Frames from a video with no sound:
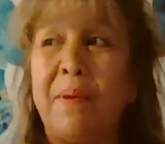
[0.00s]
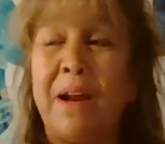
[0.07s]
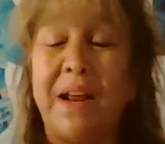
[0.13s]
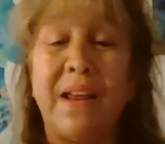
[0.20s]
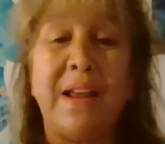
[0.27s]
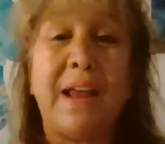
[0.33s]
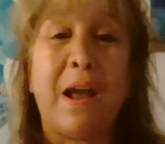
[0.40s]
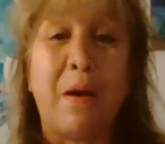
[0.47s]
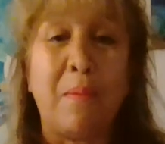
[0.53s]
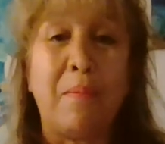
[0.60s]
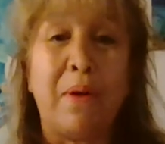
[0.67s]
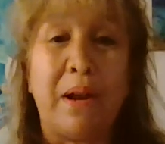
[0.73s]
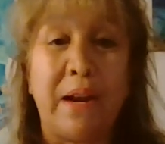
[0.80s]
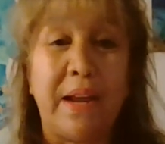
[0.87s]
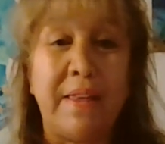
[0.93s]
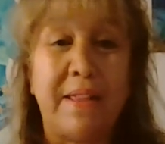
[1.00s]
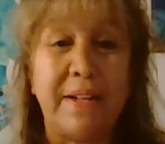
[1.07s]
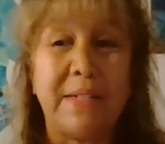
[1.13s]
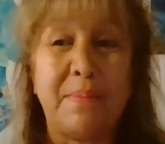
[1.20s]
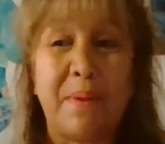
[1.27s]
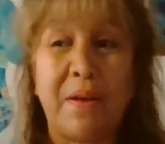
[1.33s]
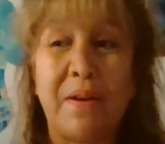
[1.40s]
I can count money.
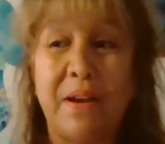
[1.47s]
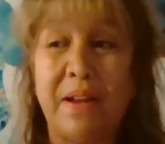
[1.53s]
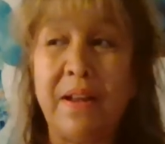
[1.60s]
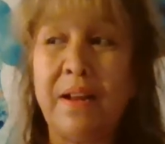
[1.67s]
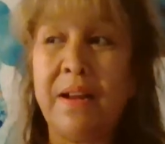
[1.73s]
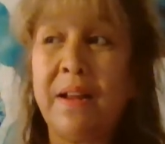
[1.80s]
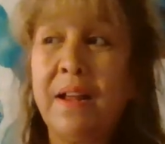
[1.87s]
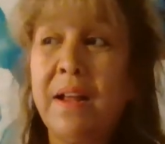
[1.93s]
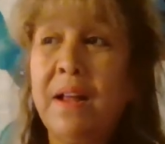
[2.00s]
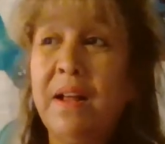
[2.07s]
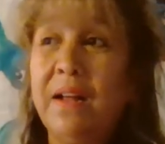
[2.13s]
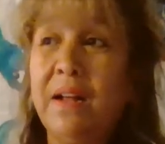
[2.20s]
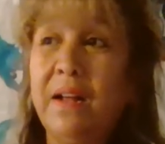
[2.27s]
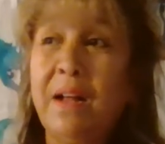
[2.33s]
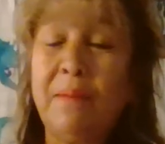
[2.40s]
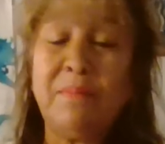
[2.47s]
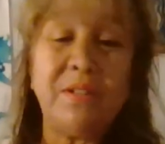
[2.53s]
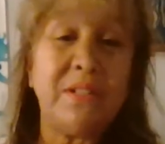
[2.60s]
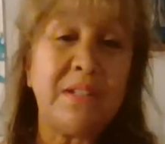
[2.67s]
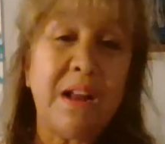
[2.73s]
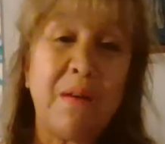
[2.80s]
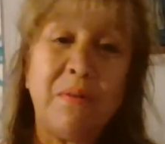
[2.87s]
That's about it. I'm
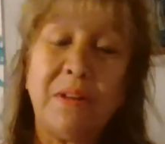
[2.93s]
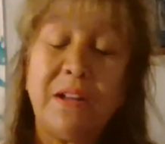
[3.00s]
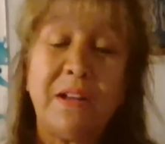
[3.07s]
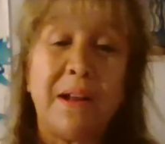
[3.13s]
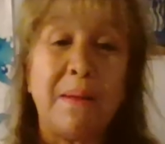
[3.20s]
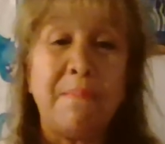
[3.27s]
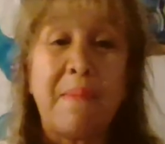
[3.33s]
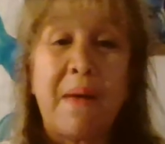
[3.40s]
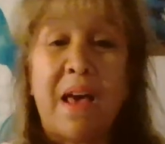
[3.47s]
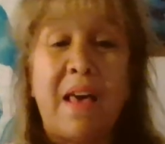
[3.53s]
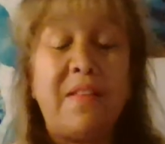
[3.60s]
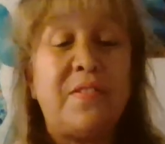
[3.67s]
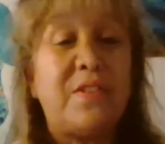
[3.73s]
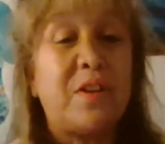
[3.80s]
just not really good at math.